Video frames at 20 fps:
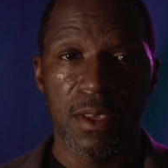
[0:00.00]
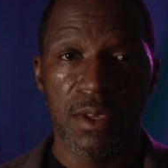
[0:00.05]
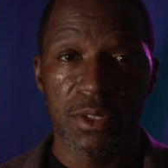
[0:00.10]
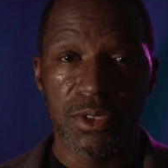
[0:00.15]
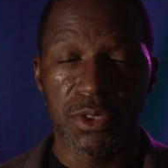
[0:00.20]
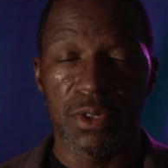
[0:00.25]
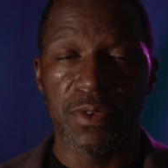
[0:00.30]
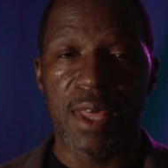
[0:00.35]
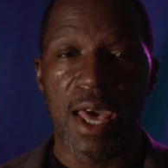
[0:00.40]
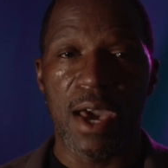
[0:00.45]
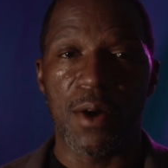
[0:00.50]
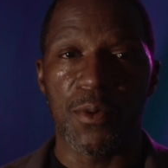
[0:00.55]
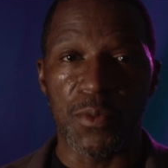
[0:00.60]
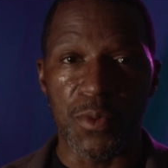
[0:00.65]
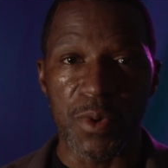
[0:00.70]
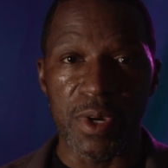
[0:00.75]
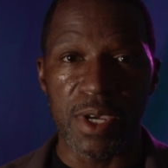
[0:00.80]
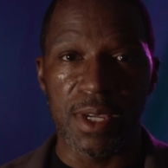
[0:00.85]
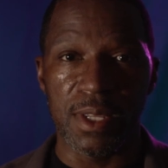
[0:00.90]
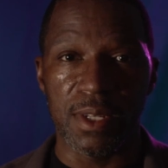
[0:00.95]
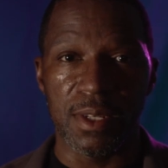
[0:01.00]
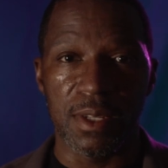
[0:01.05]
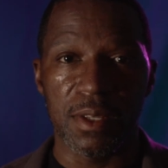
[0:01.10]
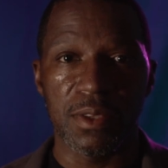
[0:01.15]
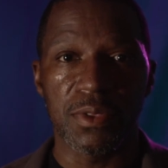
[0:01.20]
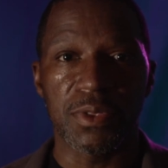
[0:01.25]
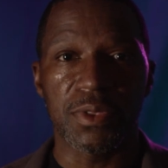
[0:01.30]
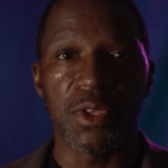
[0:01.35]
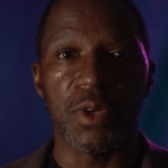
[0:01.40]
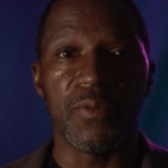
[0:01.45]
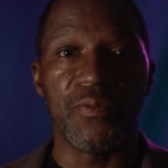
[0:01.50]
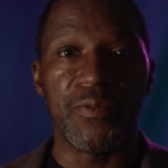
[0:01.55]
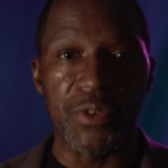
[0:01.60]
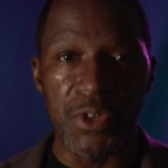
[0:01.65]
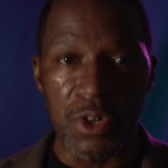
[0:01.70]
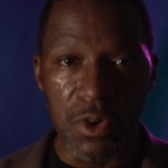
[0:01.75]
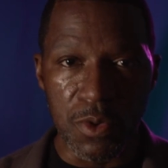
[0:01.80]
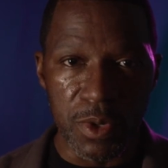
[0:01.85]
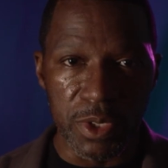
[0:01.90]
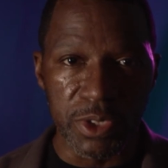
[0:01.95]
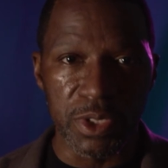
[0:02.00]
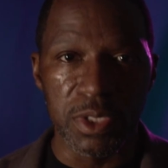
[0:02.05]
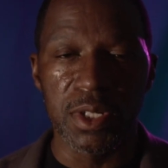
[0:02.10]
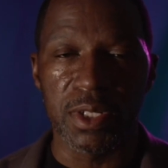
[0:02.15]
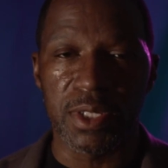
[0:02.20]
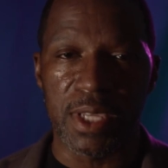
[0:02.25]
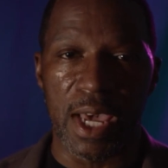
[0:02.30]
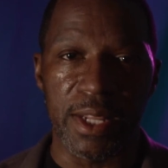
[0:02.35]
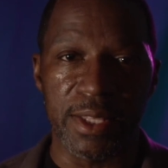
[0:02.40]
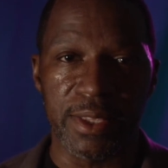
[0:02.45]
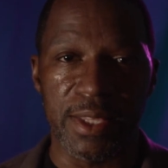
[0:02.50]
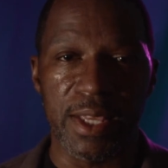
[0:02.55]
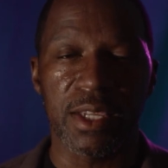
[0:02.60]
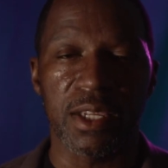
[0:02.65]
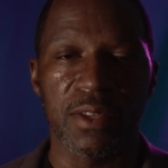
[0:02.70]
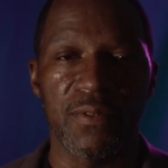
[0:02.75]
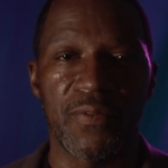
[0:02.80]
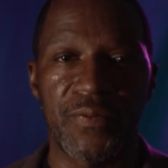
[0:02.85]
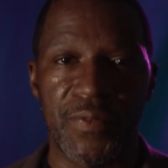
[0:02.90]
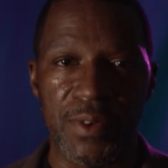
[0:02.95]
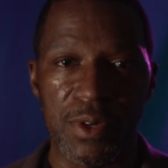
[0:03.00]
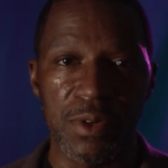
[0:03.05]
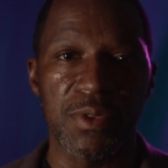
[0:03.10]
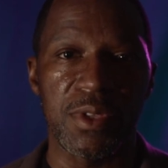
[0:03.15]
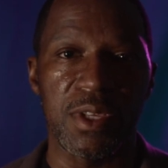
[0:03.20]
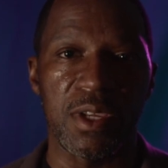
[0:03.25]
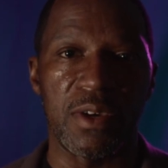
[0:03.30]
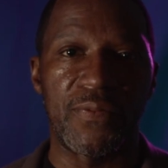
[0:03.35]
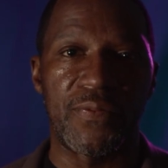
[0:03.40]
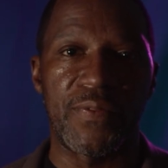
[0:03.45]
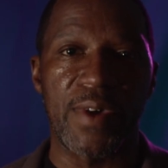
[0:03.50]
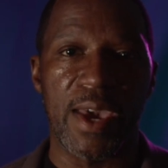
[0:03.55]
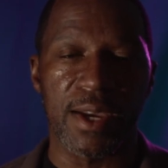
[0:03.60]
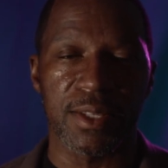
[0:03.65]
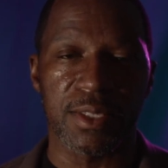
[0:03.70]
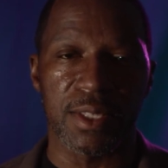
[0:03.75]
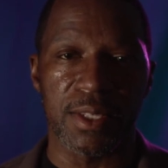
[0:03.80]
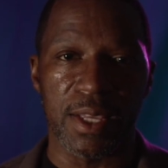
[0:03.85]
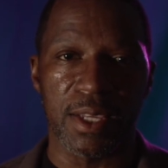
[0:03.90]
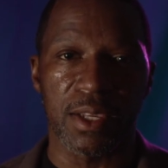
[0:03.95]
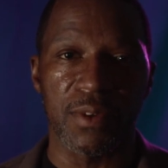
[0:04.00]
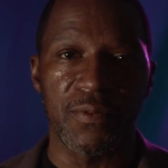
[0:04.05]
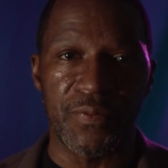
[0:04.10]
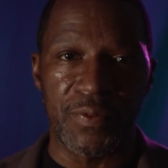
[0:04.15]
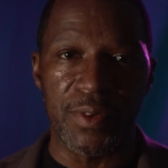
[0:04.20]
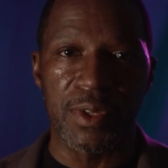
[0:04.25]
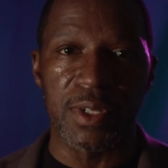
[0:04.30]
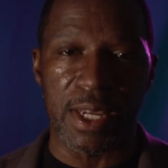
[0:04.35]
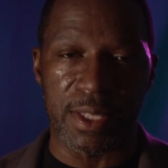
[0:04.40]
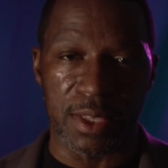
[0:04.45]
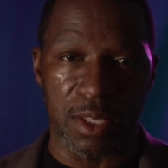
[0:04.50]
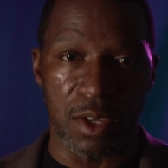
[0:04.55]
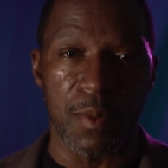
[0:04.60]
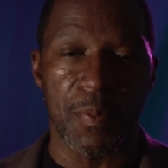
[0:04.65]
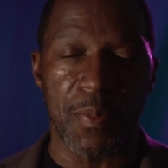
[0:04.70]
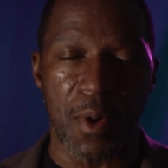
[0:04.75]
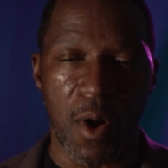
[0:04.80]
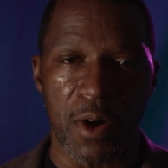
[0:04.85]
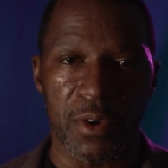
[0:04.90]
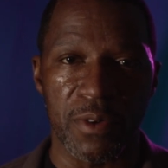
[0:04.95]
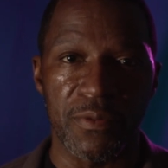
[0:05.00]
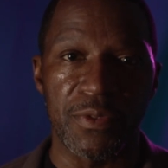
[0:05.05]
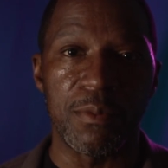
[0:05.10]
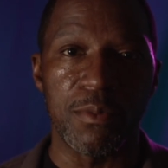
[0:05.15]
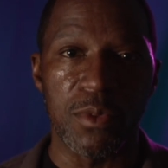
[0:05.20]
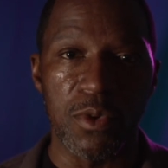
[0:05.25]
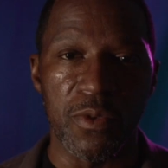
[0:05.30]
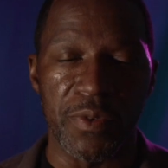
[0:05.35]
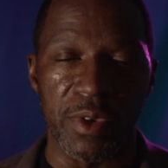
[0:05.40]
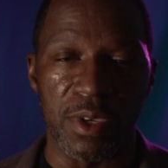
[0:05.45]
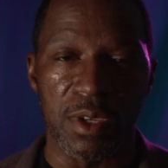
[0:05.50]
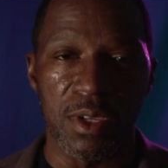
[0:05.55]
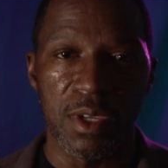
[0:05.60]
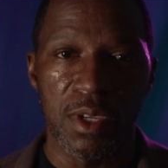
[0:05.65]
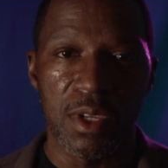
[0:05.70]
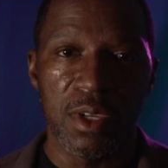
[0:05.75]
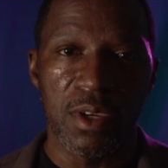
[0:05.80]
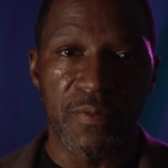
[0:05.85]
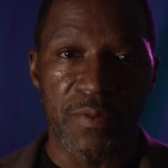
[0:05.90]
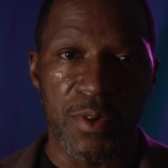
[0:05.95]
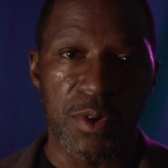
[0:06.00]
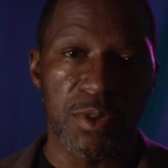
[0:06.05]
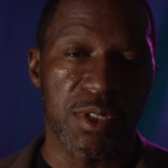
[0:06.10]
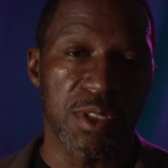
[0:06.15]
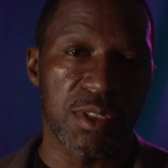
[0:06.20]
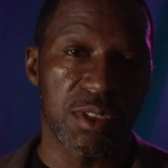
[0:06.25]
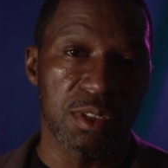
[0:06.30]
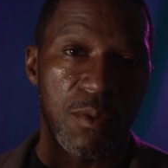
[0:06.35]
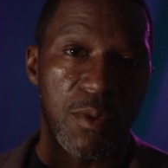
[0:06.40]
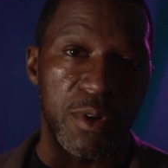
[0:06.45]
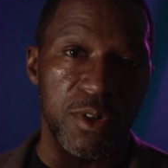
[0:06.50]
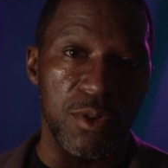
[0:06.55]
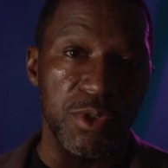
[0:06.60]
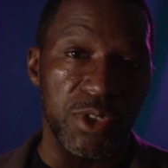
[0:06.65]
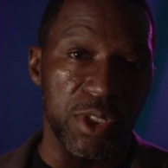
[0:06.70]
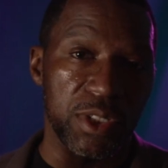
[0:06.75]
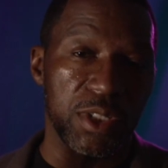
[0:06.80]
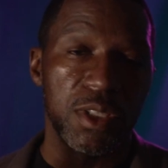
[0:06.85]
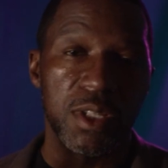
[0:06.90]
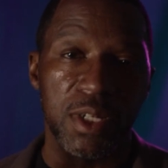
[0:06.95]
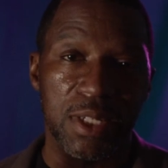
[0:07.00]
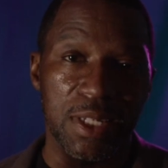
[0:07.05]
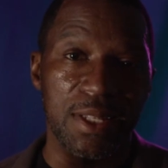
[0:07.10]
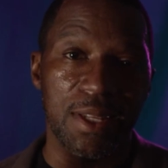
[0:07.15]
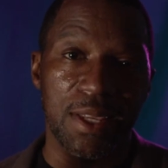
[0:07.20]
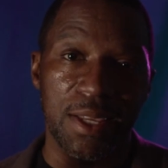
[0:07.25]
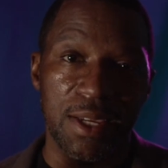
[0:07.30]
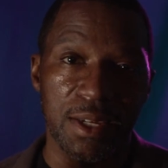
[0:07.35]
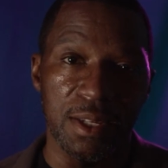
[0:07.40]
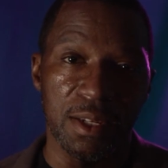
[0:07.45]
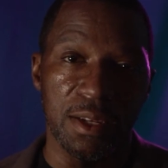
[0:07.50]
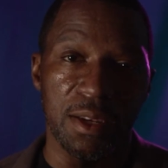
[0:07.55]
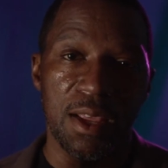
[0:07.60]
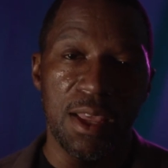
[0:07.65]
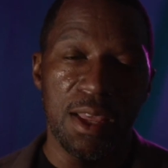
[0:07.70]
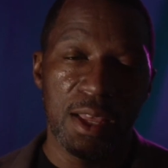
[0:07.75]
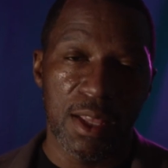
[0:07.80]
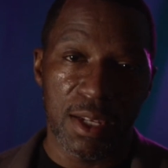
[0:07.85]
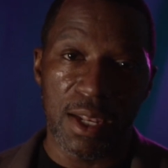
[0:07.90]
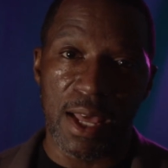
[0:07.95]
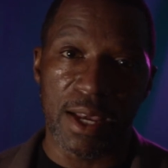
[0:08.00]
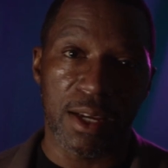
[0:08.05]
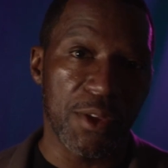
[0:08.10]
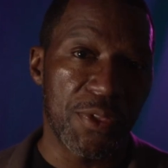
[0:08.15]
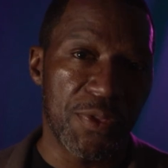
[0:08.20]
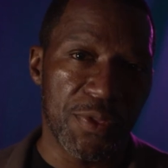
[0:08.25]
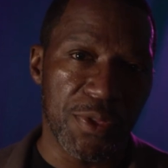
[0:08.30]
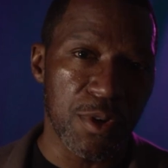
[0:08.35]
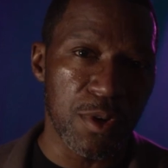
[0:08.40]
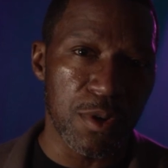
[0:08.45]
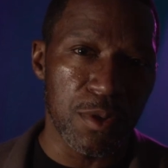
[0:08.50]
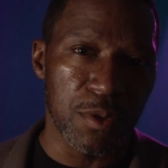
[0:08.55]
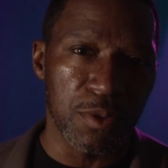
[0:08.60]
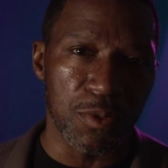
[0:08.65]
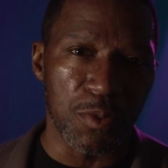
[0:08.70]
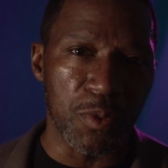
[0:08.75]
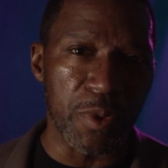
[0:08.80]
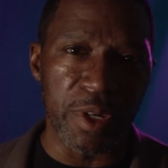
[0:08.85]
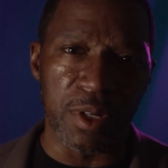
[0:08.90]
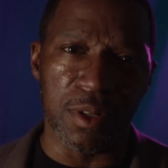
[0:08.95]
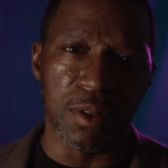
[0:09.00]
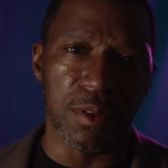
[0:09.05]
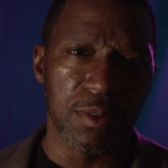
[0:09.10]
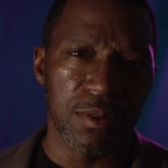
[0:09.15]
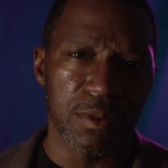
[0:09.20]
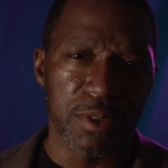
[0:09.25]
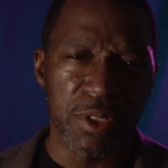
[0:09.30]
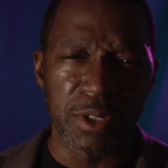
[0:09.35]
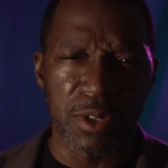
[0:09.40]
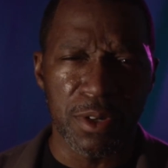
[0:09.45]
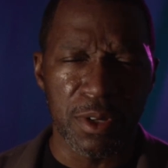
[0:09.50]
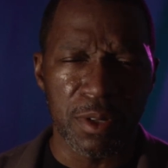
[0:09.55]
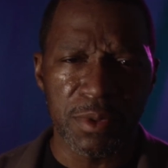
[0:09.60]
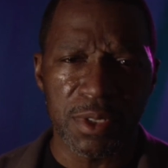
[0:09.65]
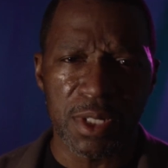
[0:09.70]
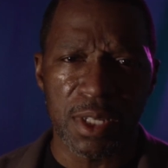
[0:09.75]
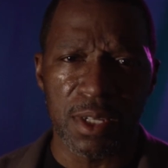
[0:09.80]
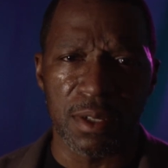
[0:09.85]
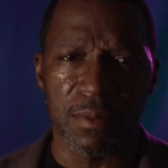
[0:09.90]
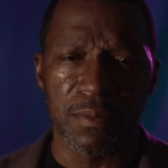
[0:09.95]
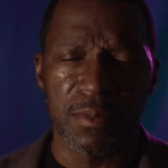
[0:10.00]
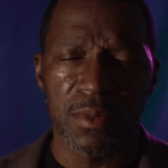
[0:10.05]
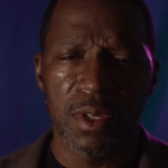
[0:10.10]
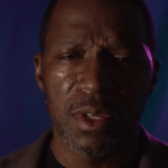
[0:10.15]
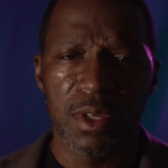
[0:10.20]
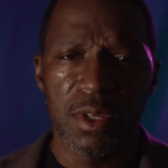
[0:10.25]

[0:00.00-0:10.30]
so that when the viewers look at it, they can feel the effect and they can feel like they're a part of the movie versus someone who's just looking in like a third wheel. You know what I'm saying?